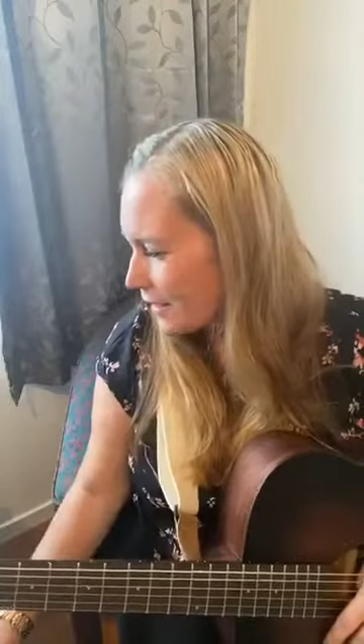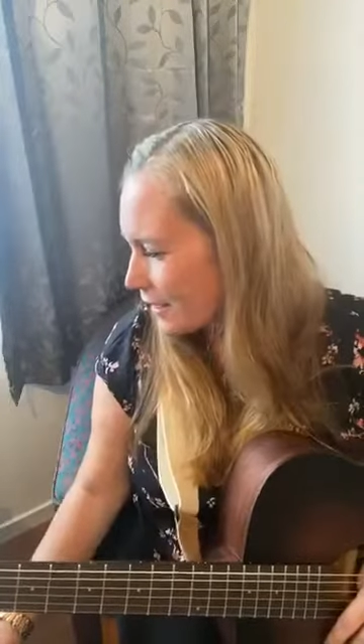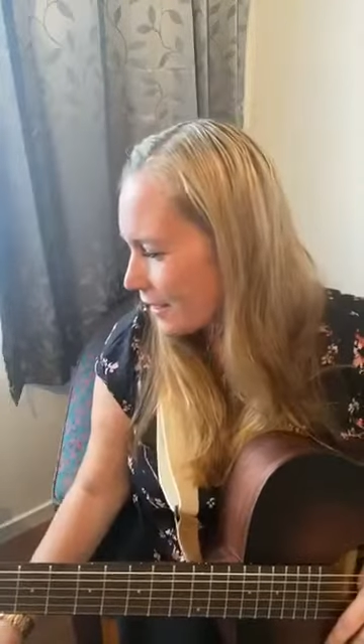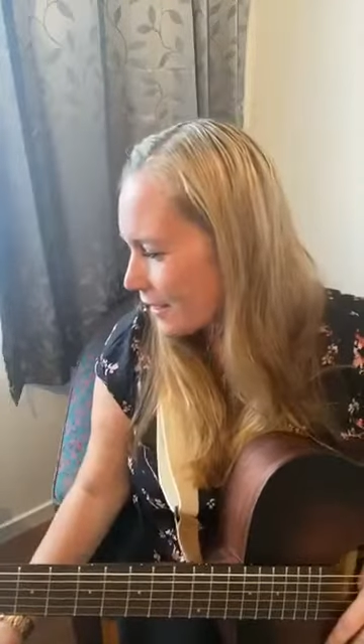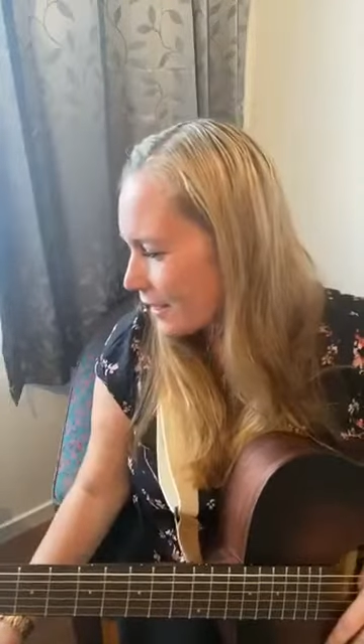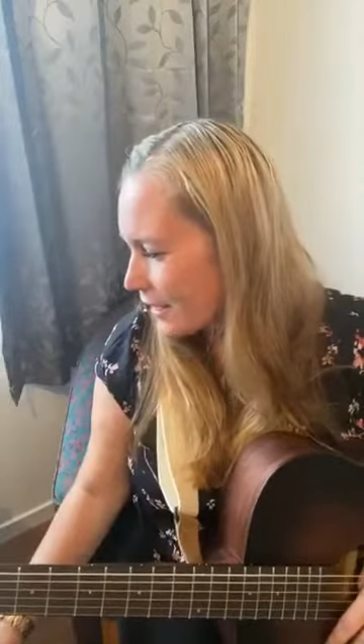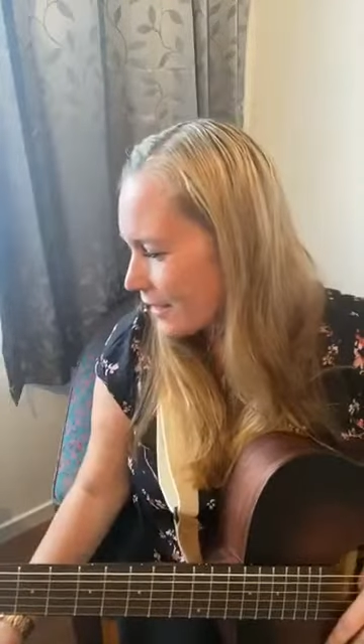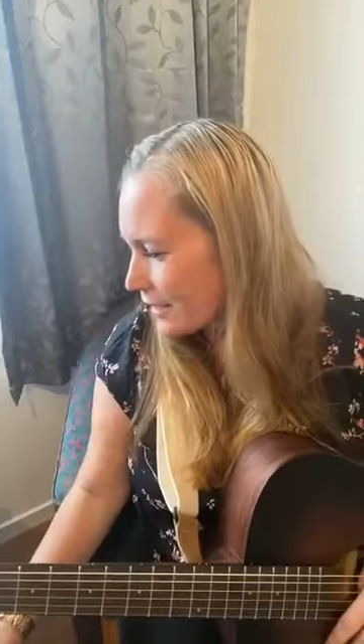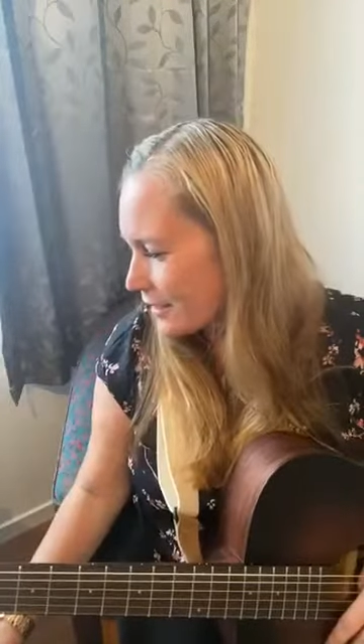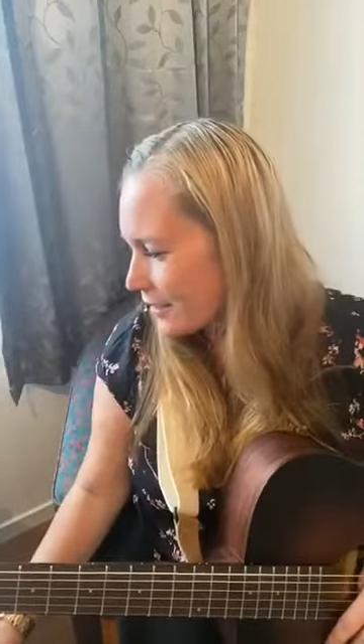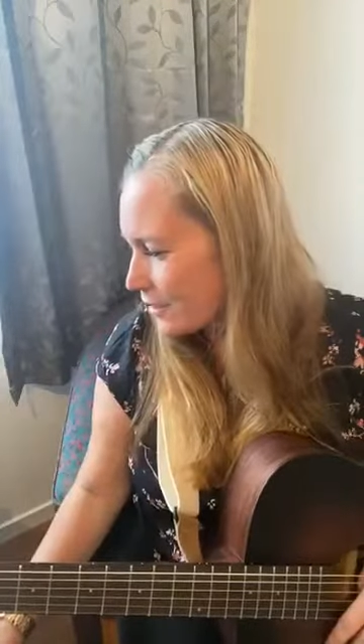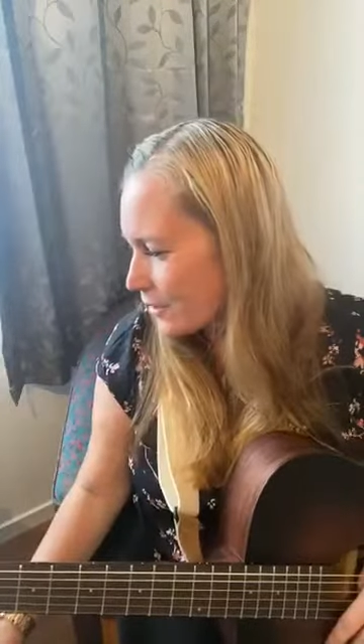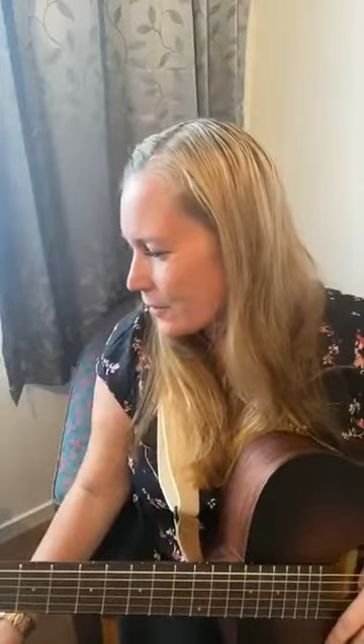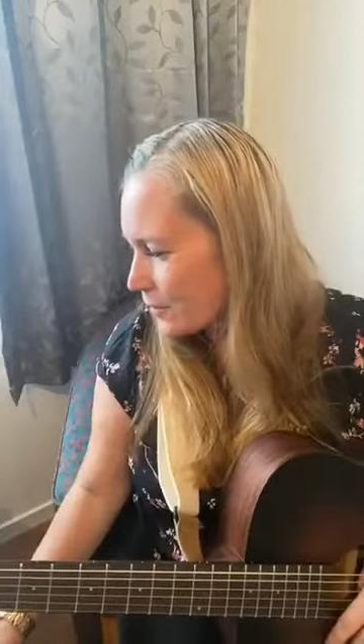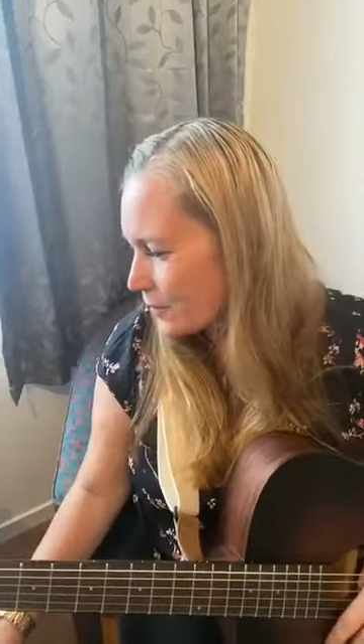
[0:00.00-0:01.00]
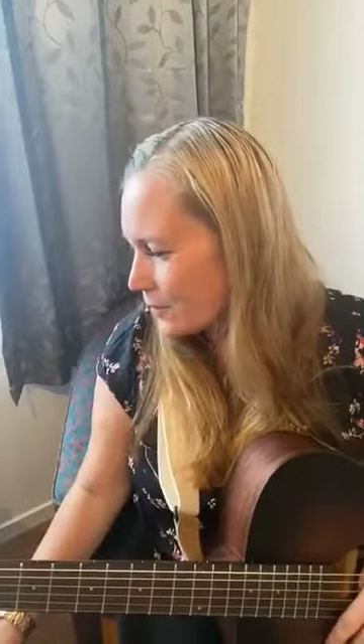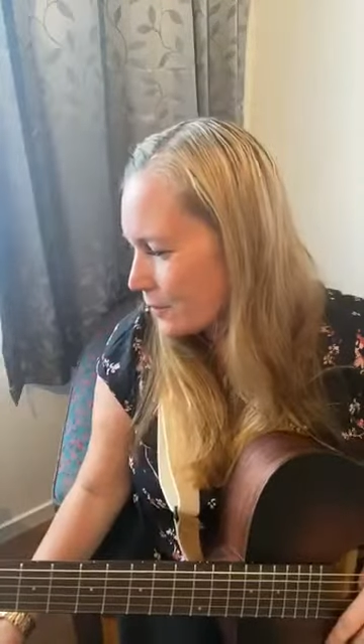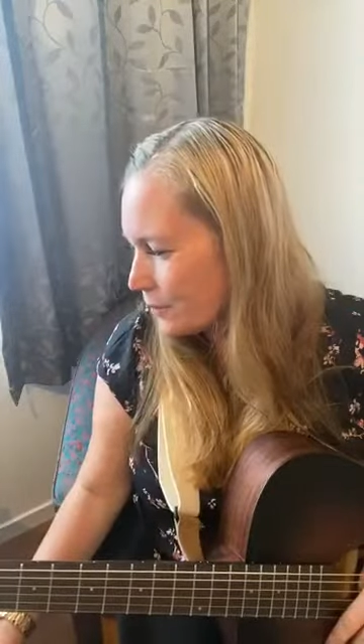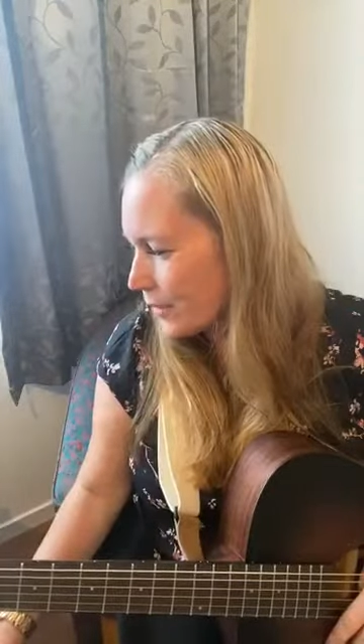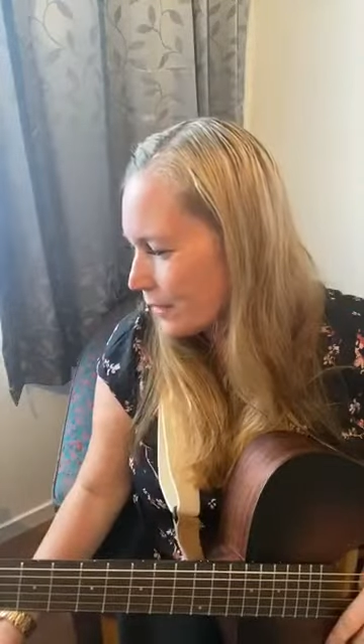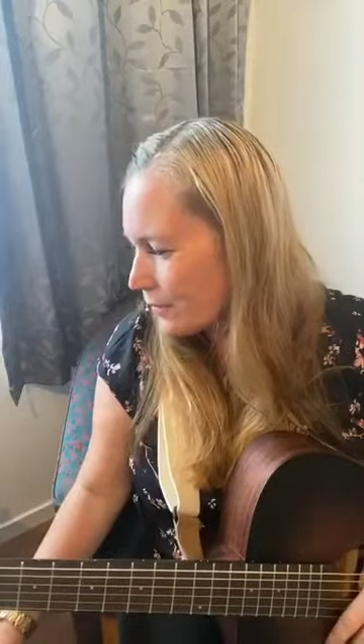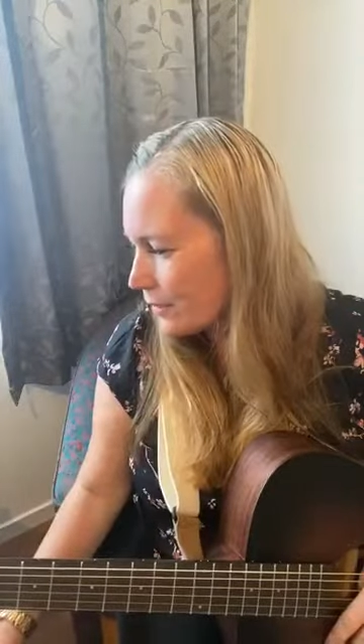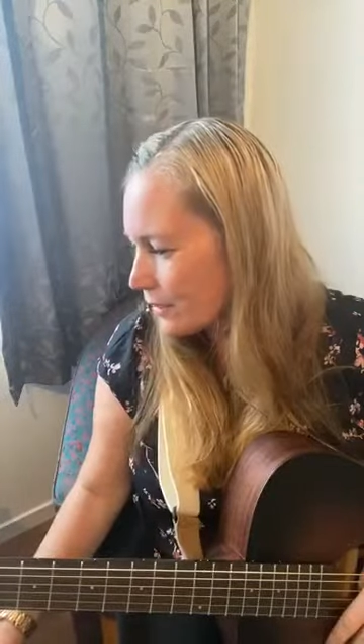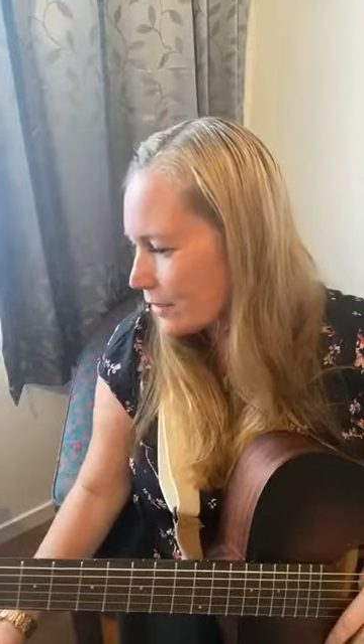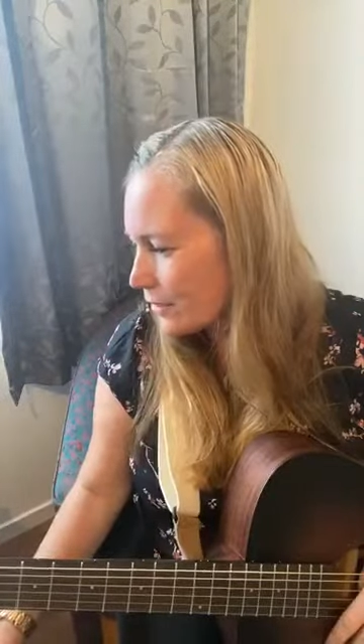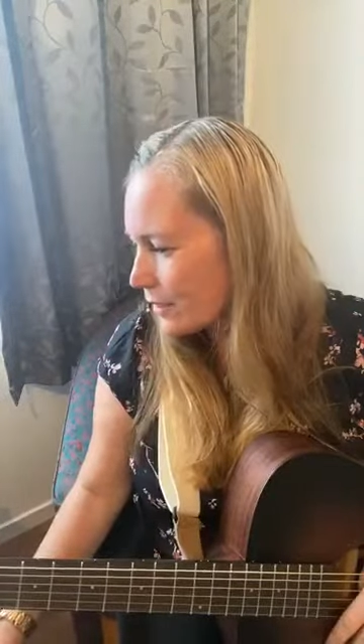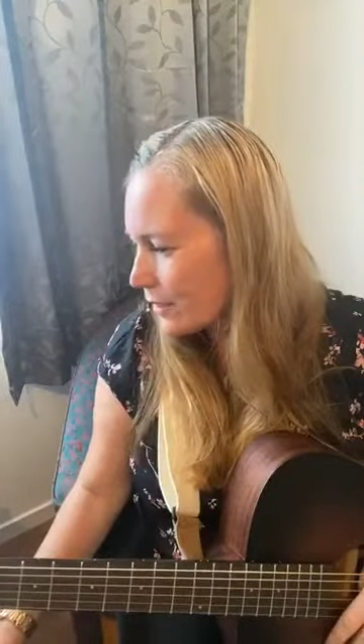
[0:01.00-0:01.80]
Okay, so having a look